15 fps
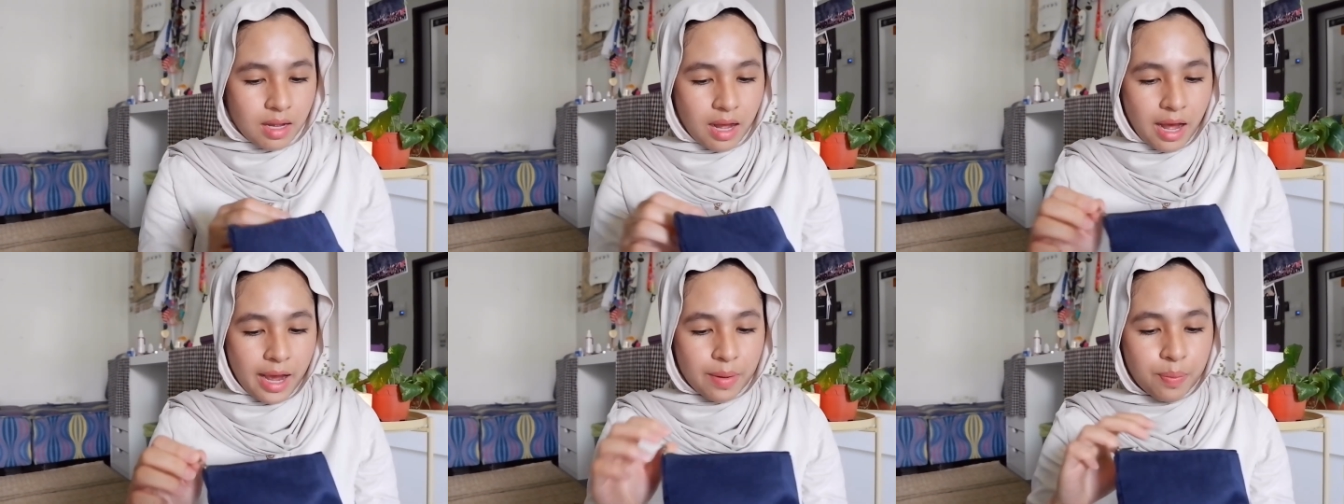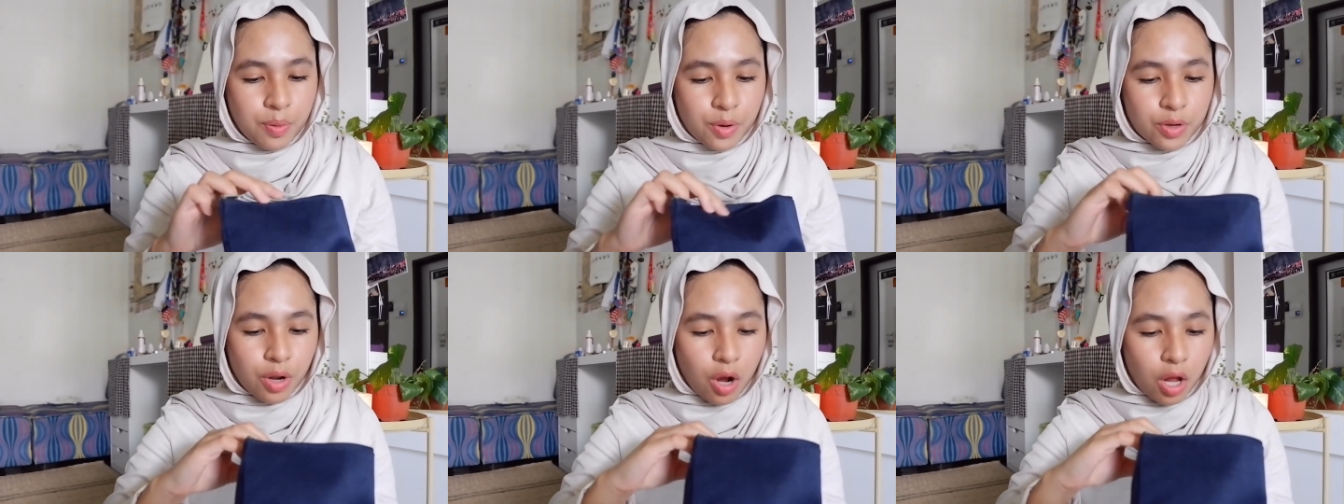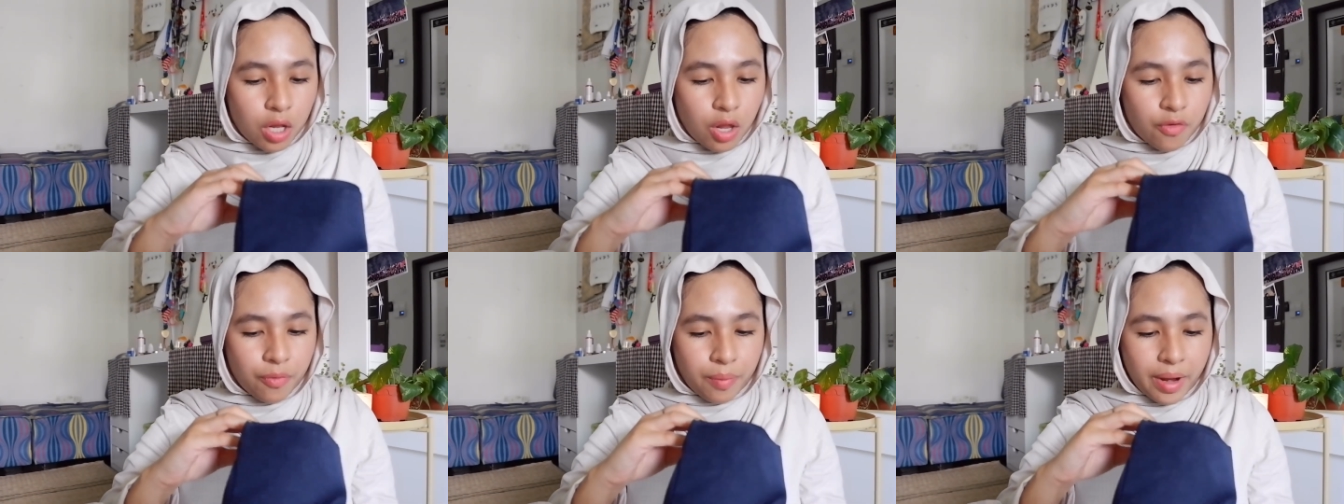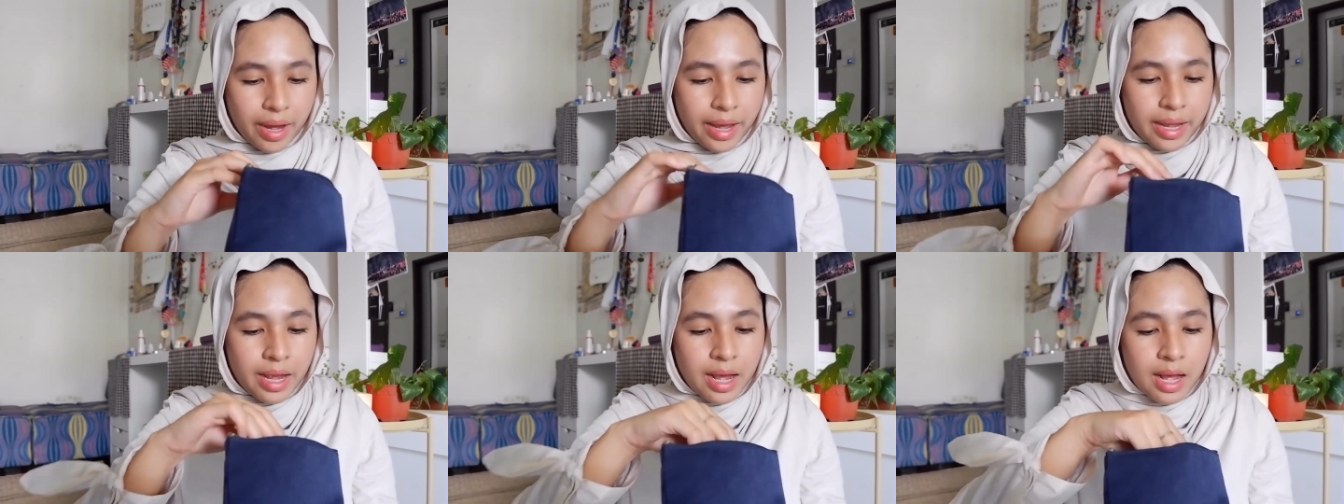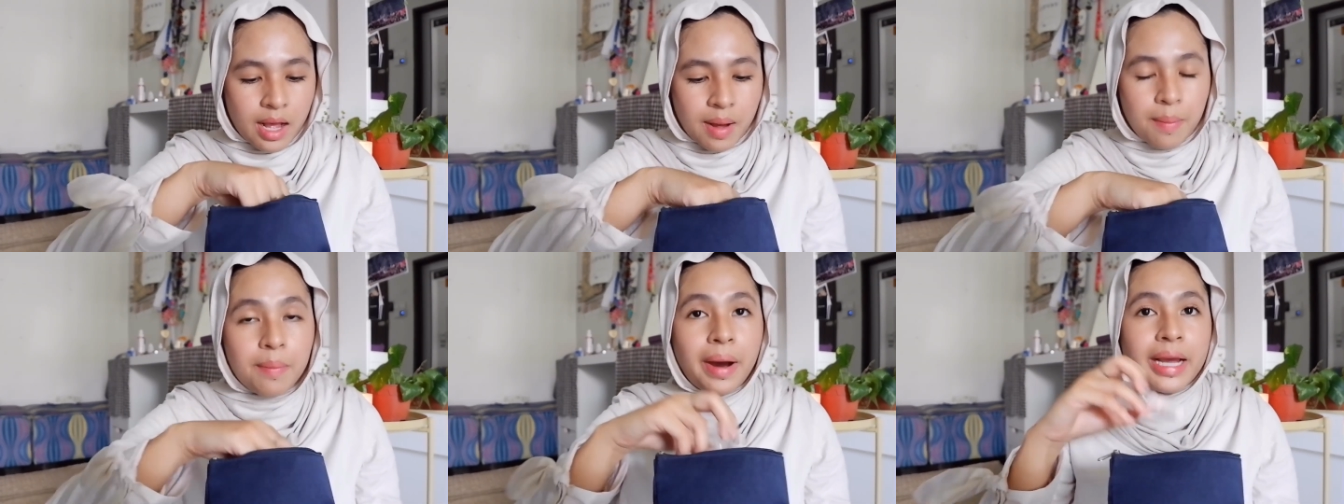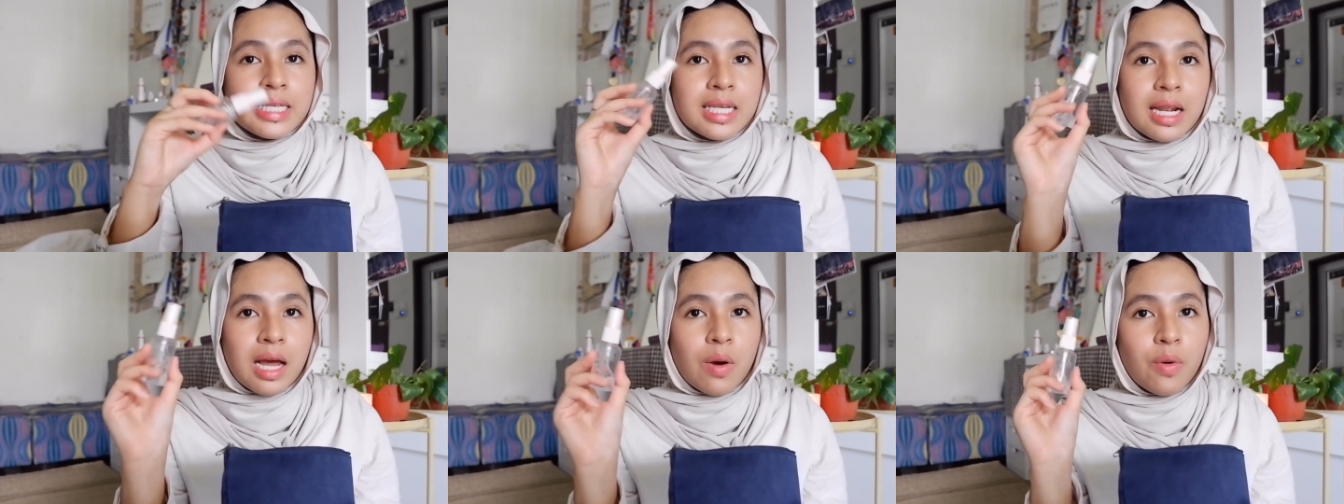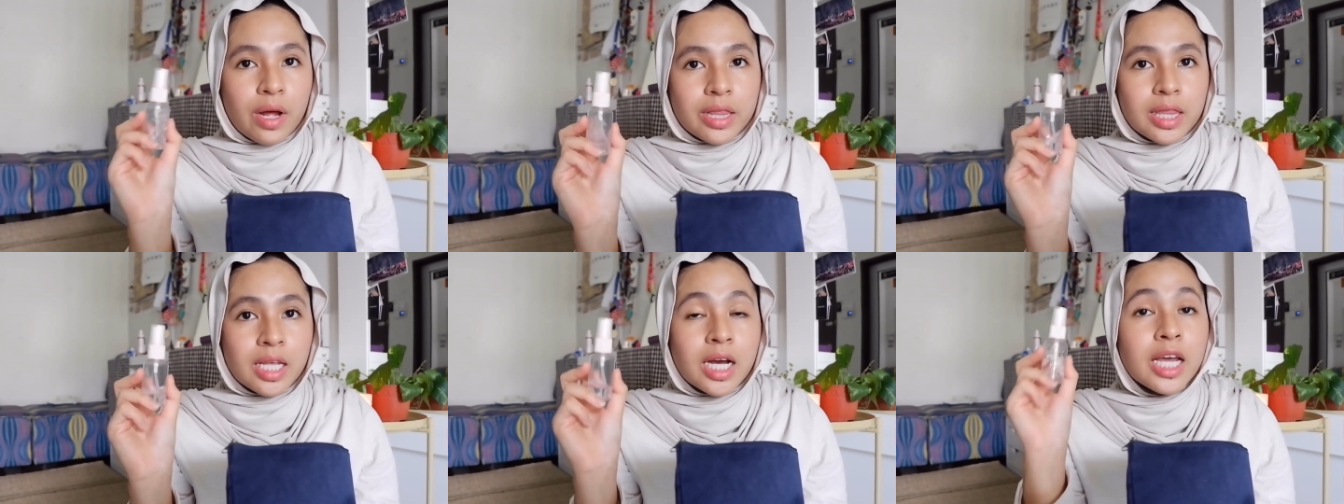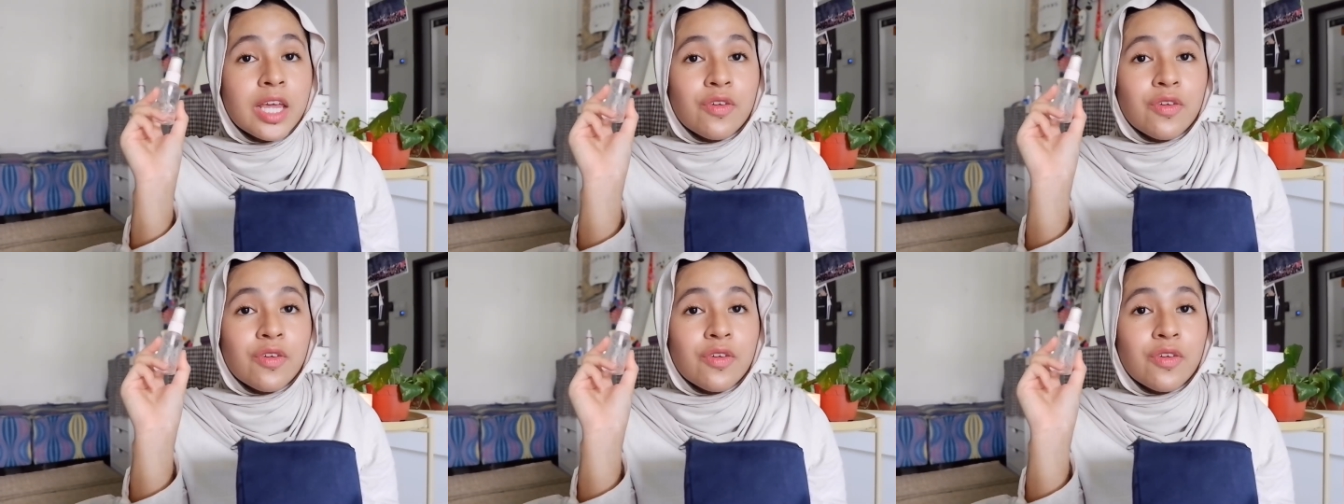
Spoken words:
I put all of my micellar water.